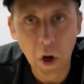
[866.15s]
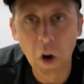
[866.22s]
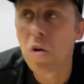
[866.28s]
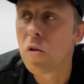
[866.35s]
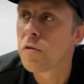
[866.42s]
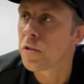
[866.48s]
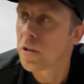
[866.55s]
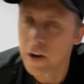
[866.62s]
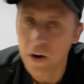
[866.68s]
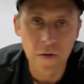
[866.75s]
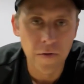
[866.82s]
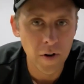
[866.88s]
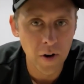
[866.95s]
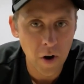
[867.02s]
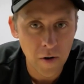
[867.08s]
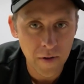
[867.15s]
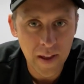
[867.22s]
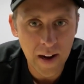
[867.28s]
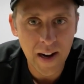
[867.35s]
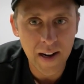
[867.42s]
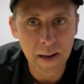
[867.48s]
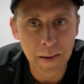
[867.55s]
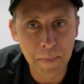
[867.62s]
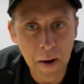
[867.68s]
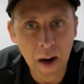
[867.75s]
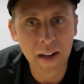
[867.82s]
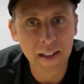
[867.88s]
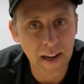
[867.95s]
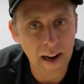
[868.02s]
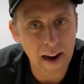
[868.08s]
over and over and over that I need a
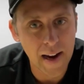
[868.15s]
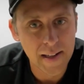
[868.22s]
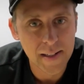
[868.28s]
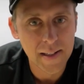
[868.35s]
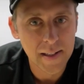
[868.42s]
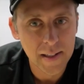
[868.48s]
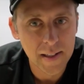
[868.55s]
podcast.